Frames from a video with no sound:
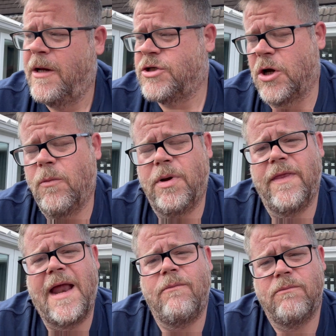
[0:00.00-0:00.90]
So, but
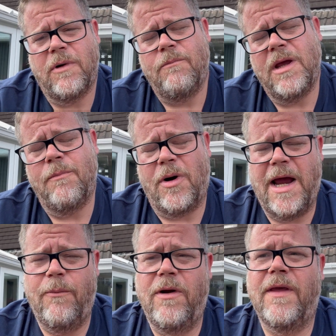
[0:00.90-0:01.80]
then when me and
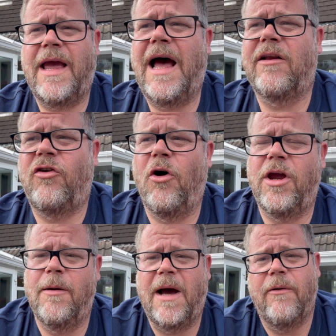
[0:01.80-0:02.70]
Brian were in the car
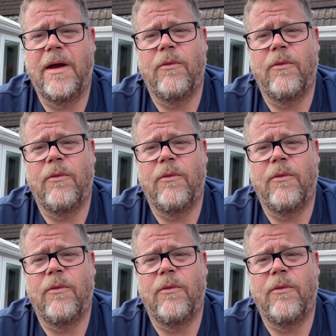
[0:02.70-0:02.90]
talking about it,